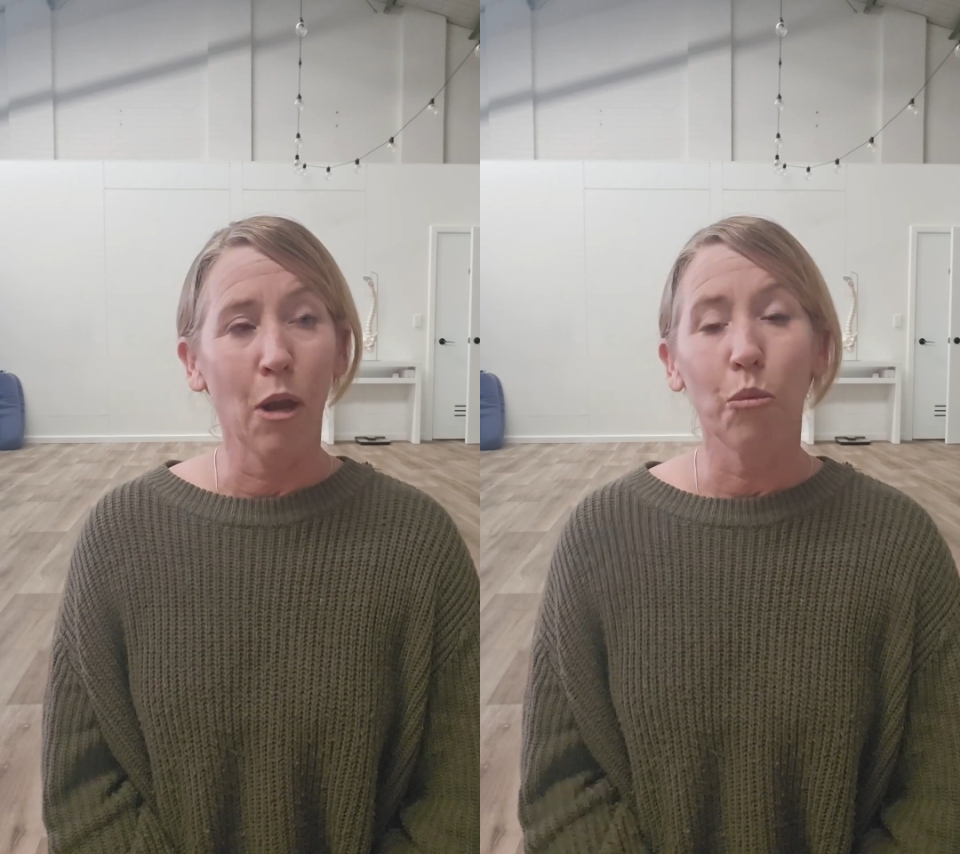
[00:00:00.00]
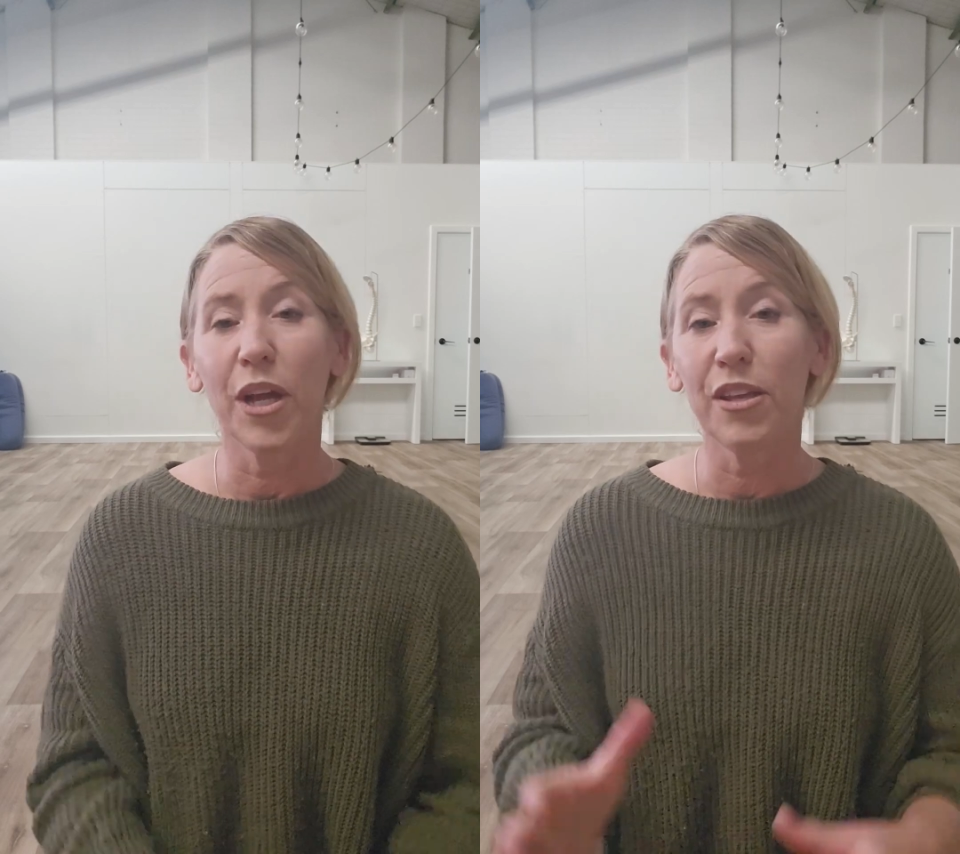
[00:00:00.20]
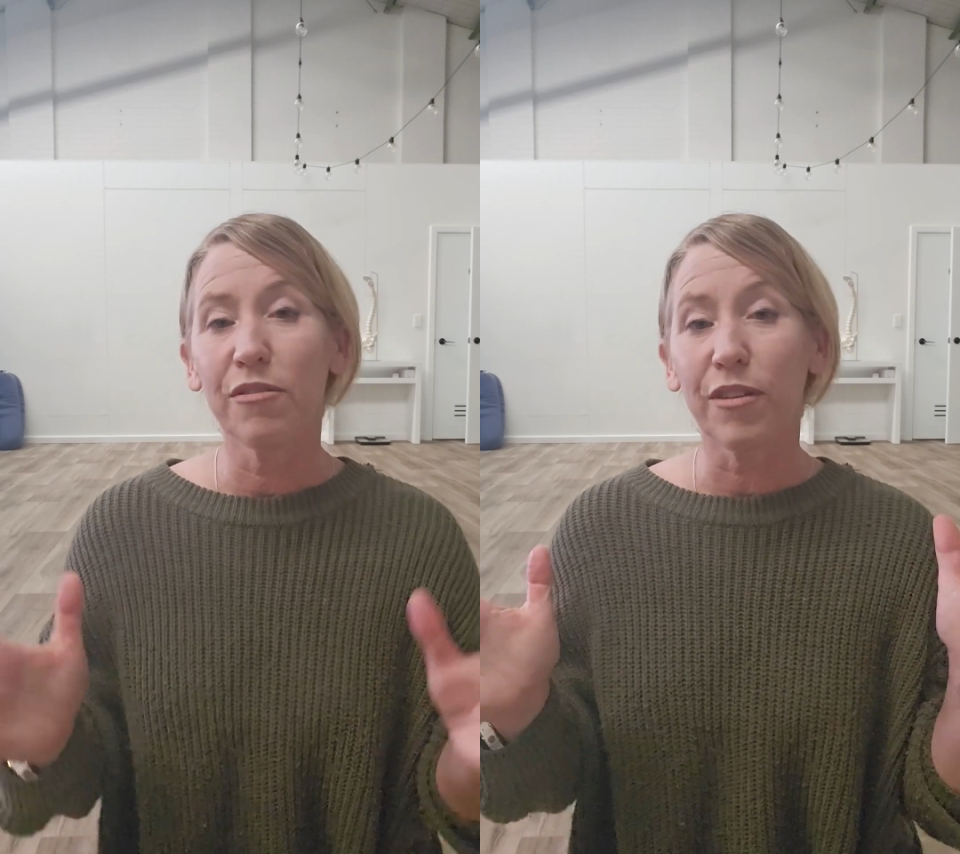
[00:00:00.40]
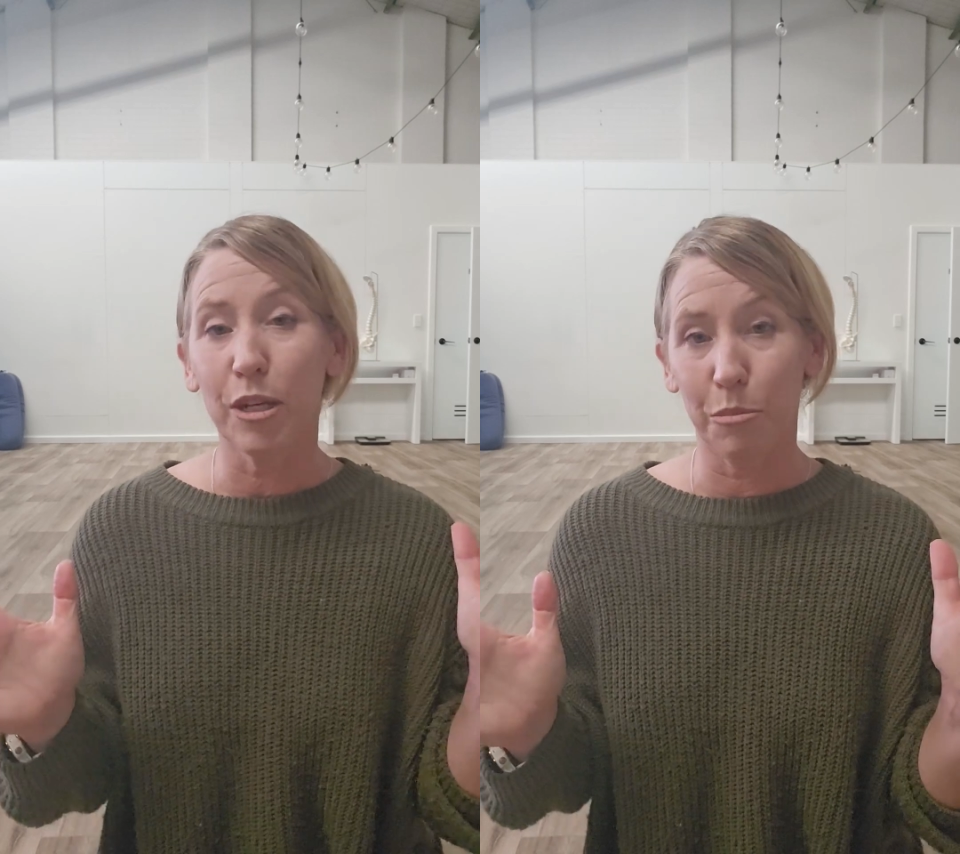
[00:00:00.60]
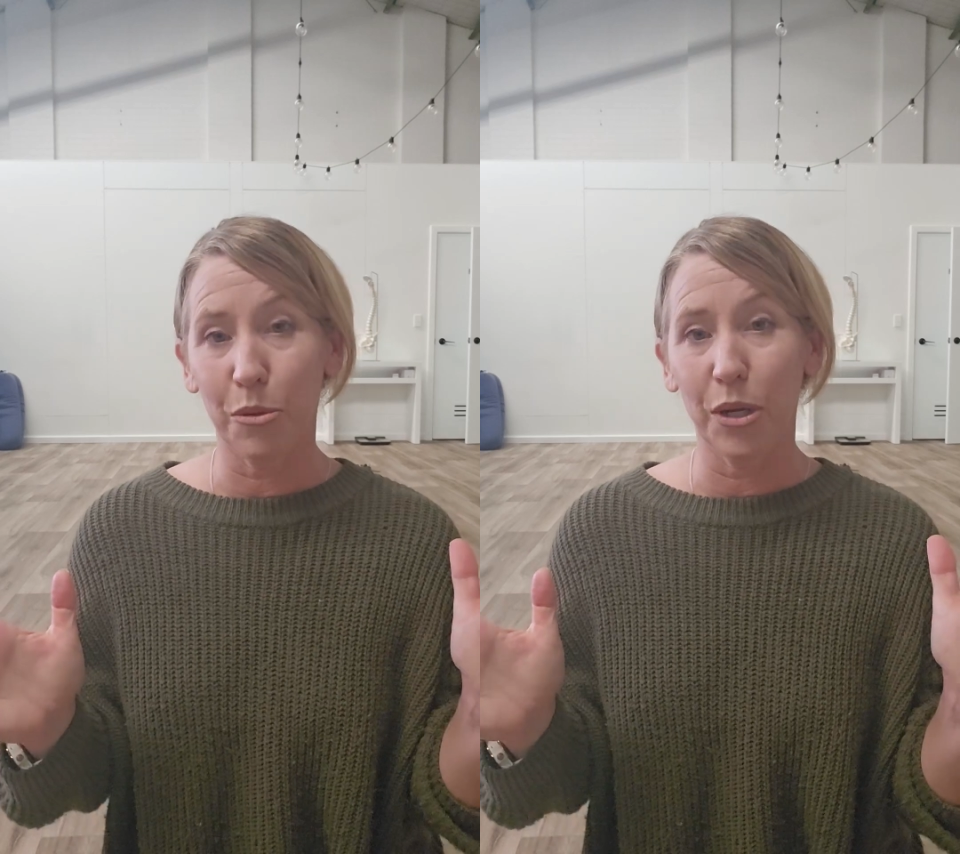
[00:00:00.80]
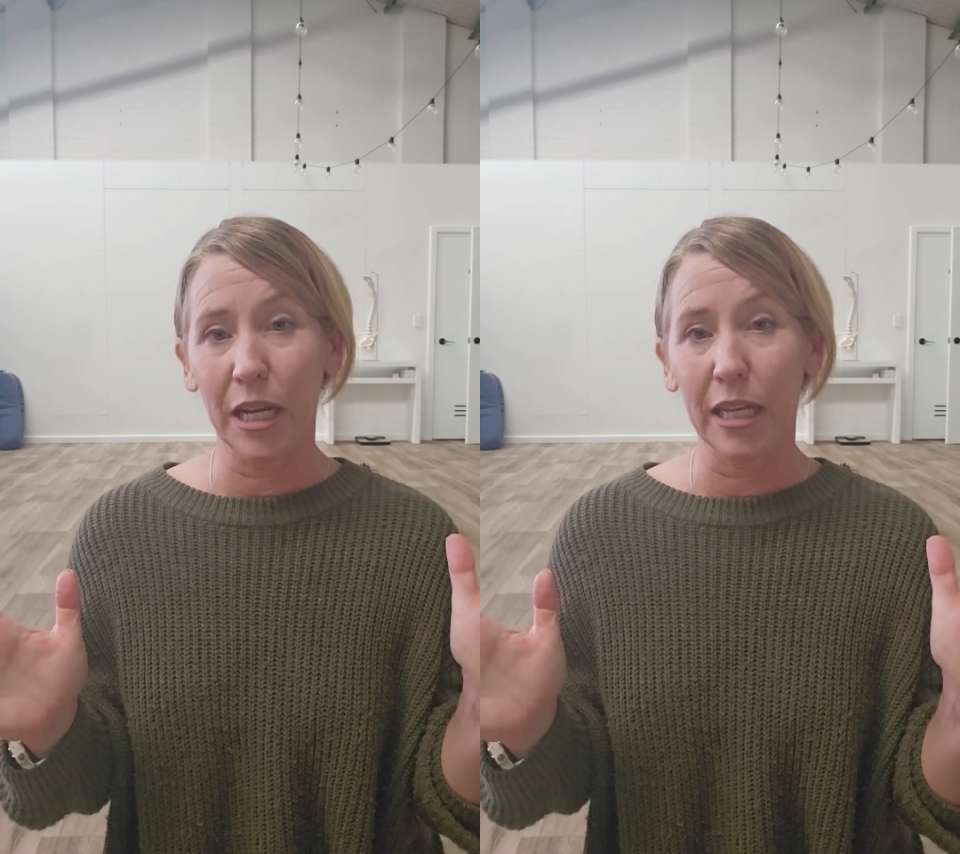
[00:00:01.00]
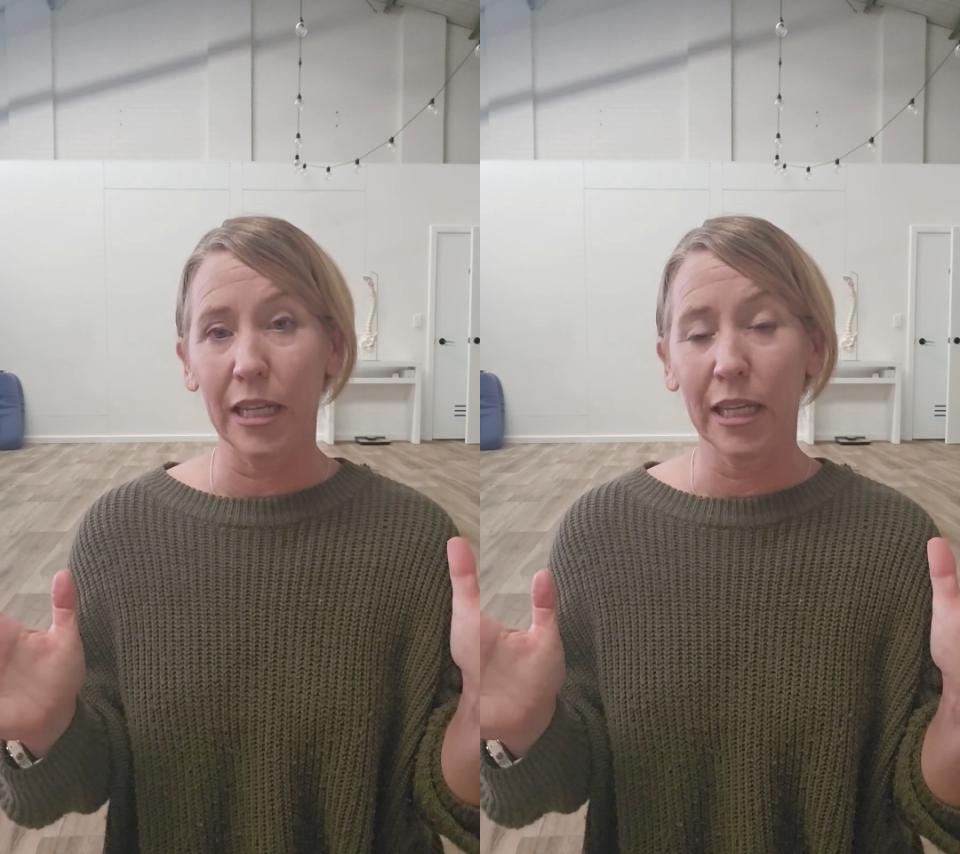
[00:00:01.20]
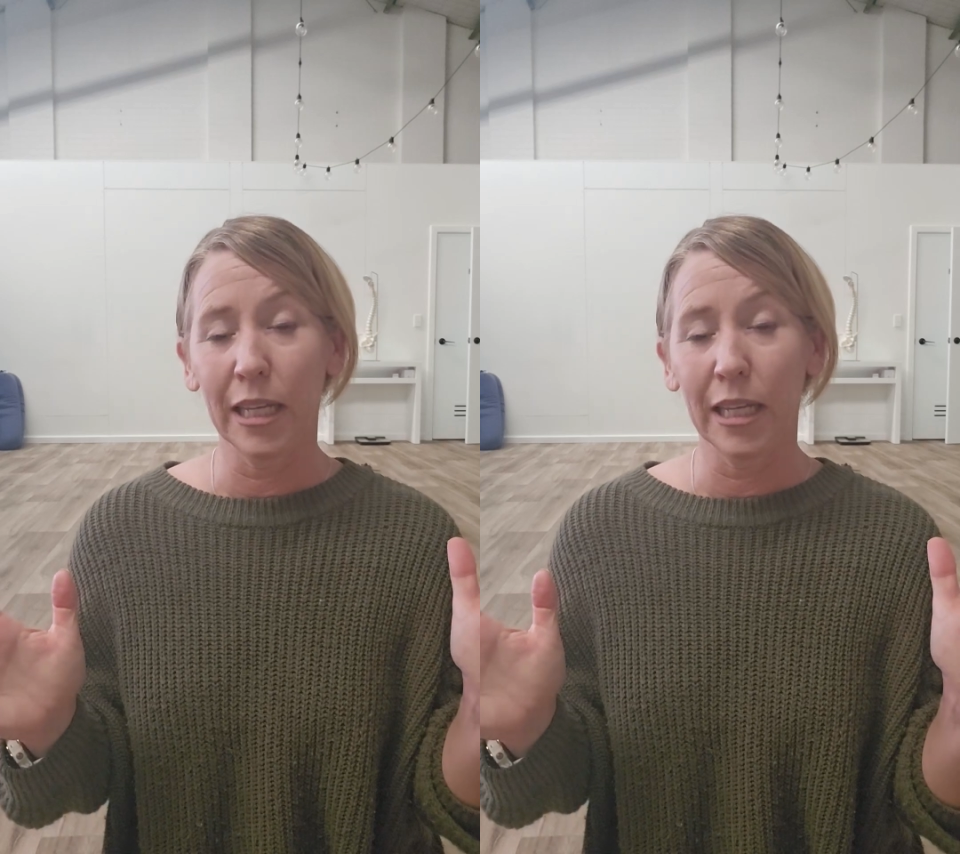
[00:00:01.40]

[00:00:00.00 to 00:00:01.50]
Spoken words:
where your feet are pointing,